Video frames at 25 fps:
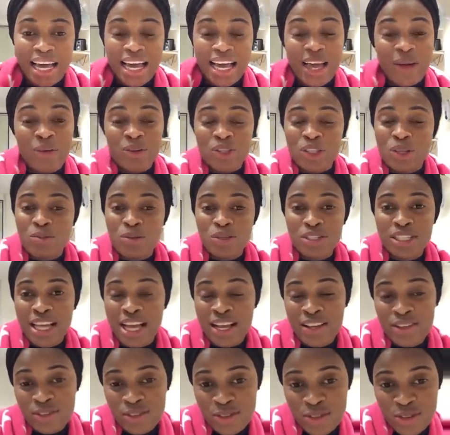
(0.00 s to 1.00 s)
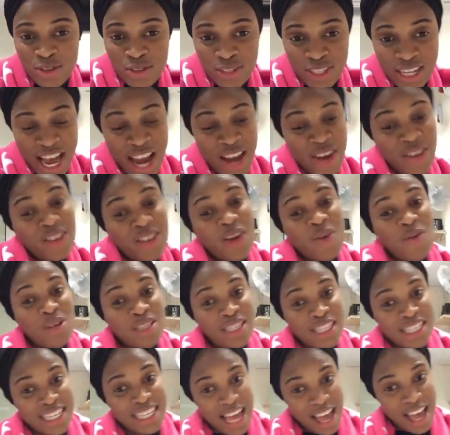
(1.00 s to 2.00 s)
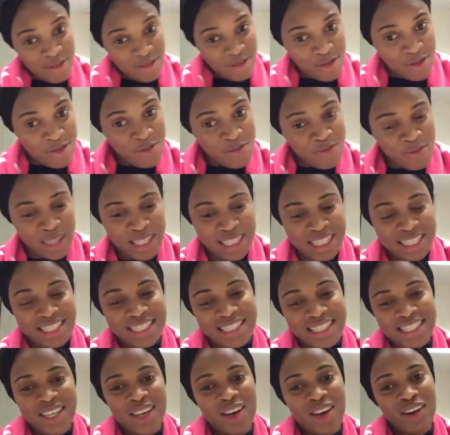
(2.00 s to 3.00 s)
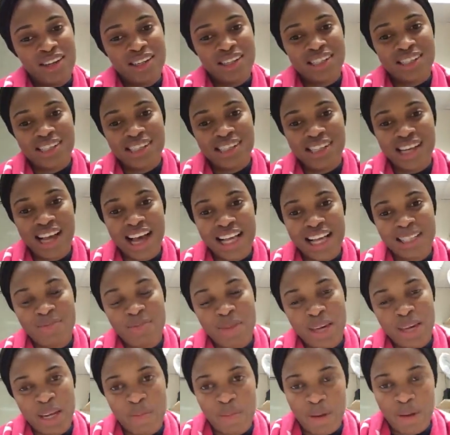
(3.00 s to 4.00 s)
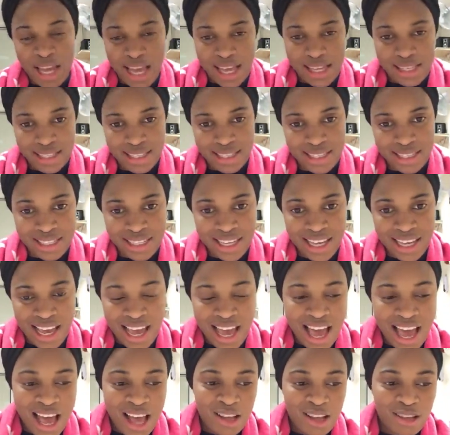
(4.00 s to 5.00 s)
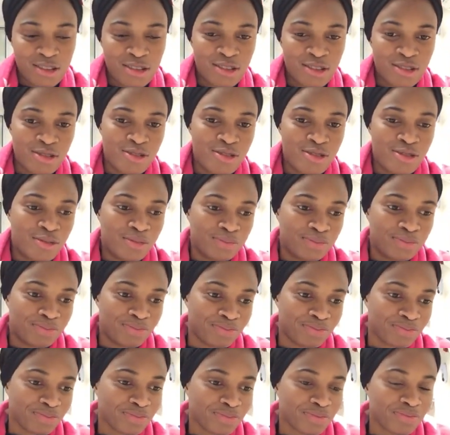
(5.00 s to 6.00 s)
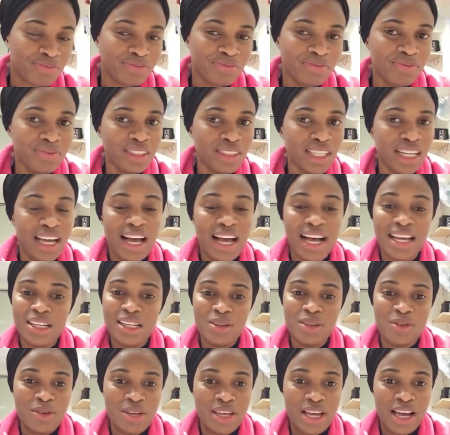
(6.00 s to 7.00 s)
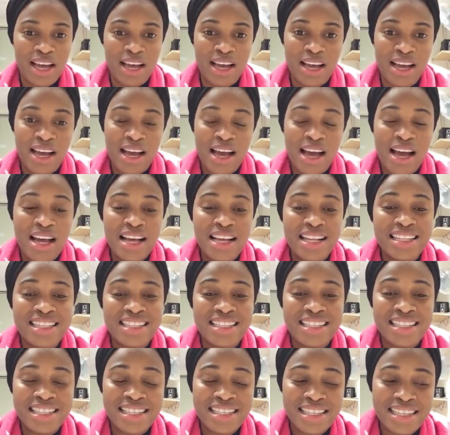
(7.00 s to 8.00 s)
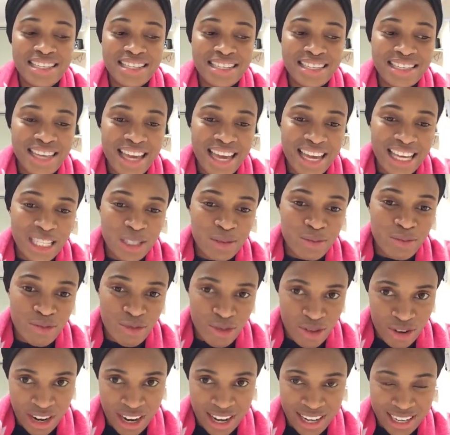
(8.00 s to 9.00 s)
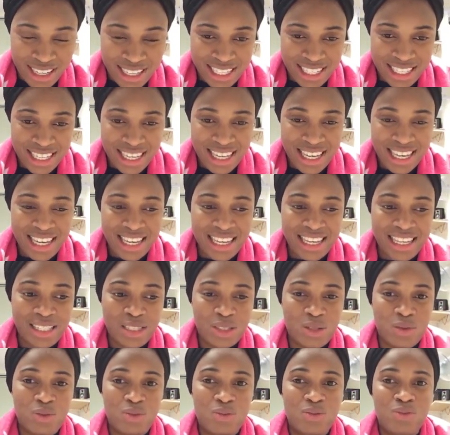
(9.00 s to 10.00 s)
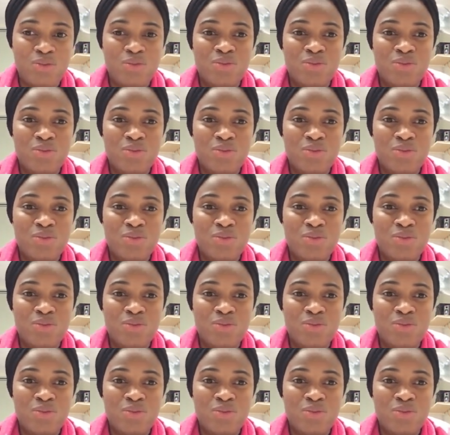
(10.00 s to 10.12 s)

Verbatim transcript: it was almost cancelled. I know that was the devil, but to see, God has better plans. So, hallelujah. Today's broadcast is